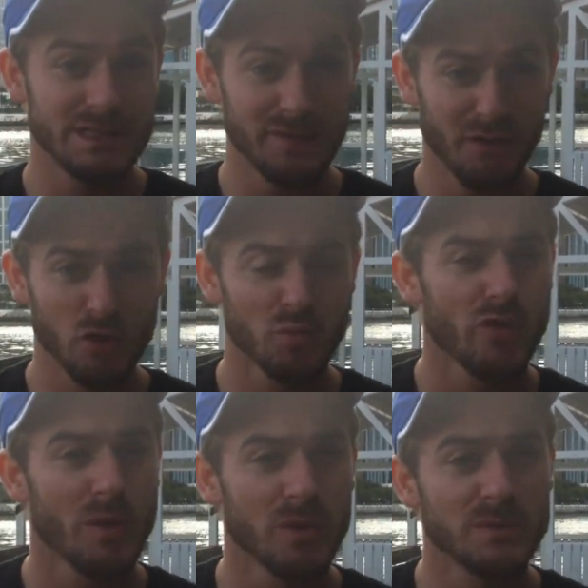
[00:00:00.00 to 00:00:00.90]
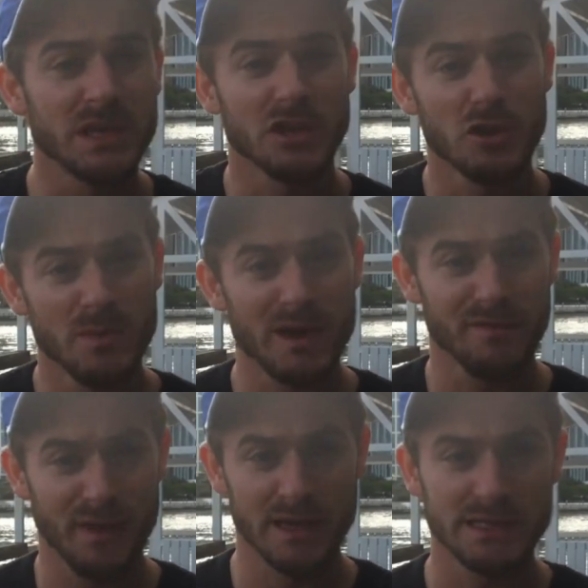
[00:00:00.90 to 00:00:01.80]
difficult problems that you may
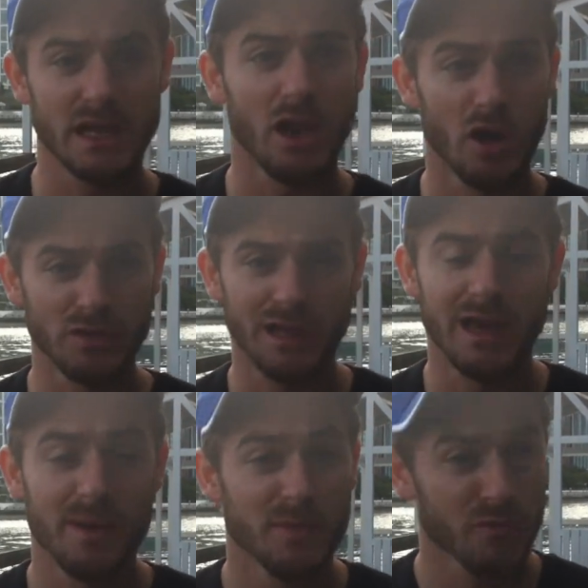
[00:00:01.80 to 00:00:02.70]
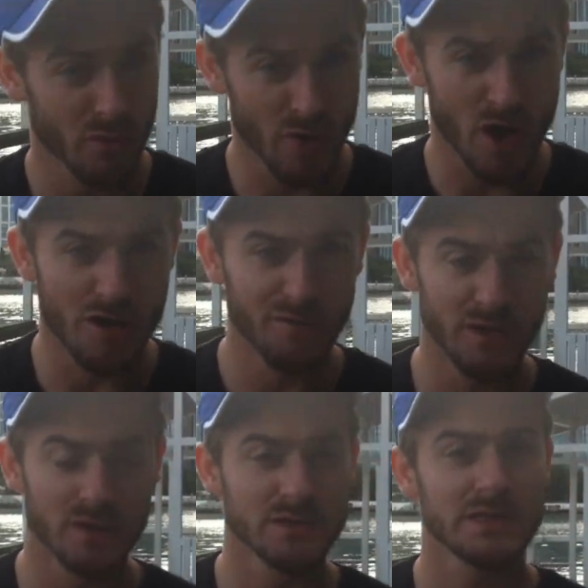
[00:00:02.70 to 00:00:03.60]
face along the line through
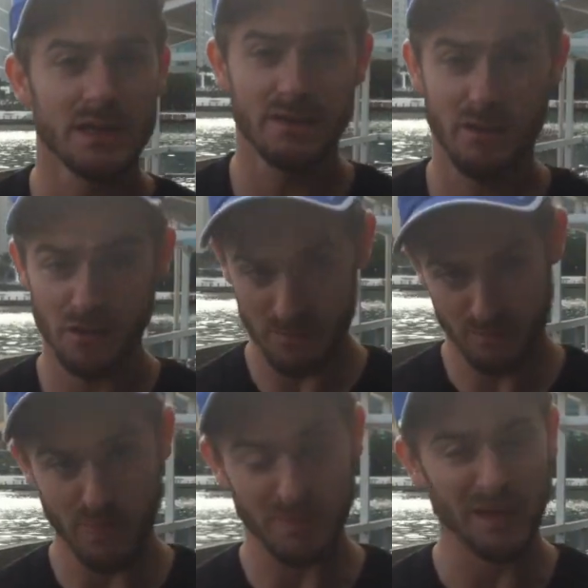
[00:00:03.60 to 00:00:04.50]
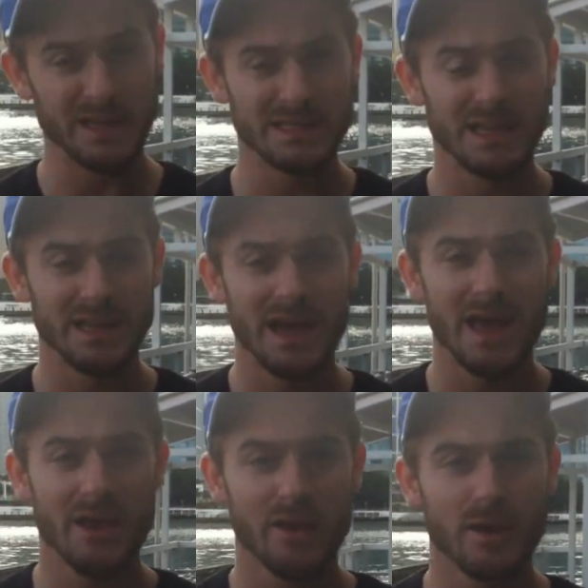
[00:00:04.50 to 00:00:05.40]
overuse by planting in that
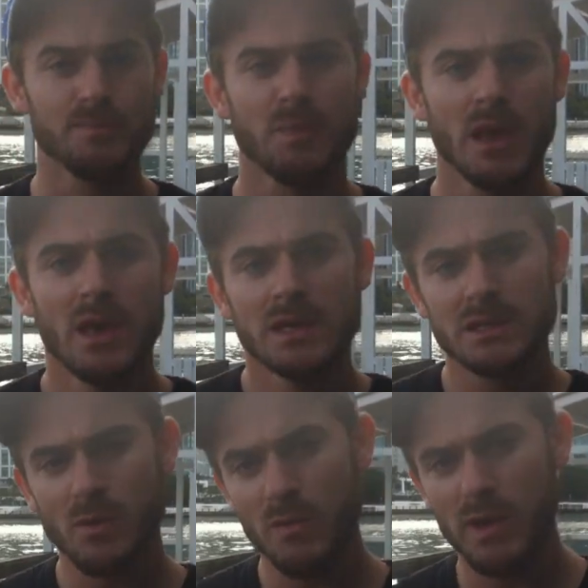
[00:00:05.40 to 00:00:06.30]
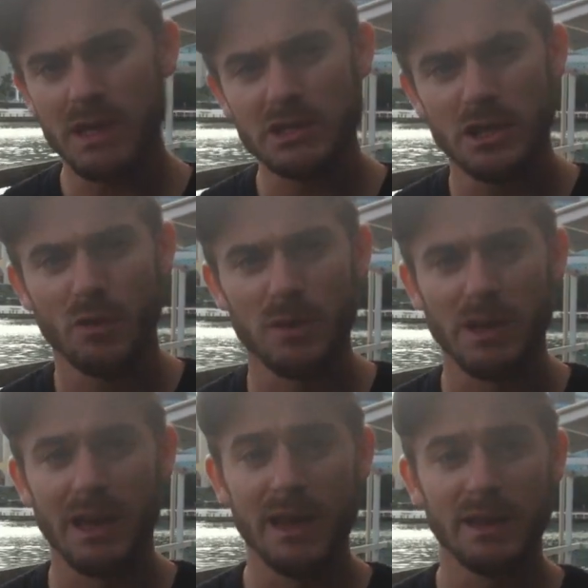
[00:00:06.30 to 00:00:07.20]
area. So where we actually want to
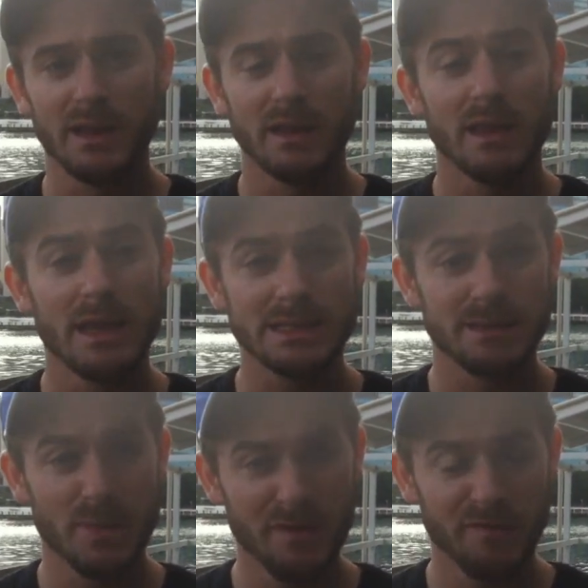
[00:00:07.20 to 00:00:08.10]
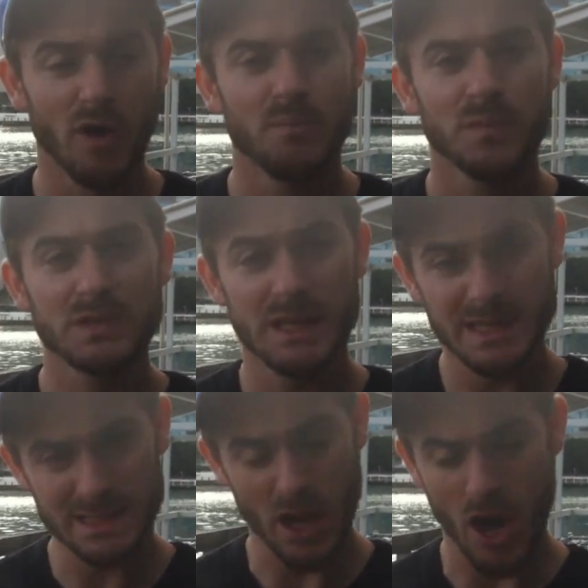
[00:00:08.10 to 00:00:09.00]
be landing is the midfoot. So
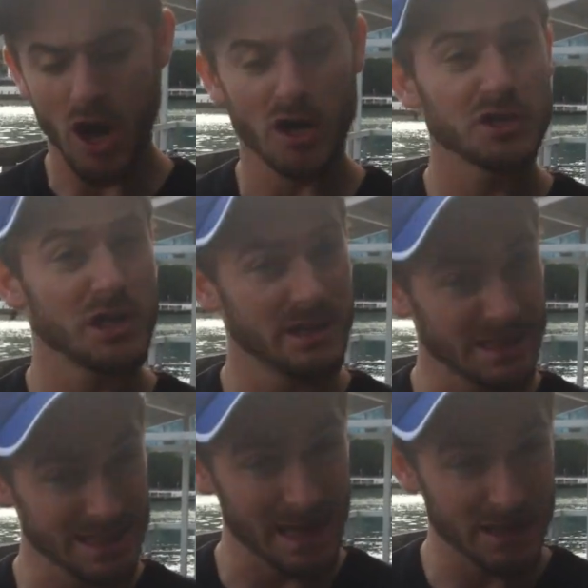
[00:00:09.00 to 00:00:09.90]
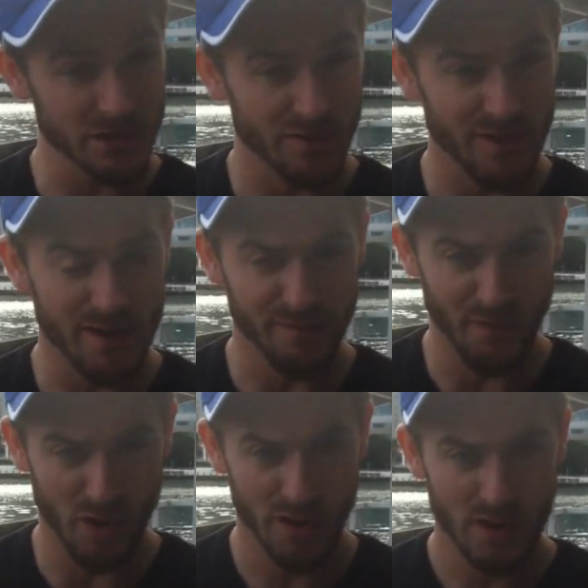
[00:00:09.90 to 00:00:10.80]
that's the arch in the center of our
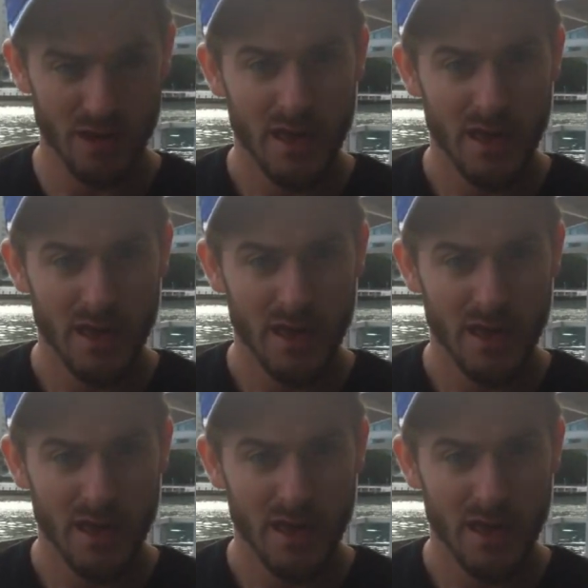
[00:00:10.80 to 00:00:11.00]
foot.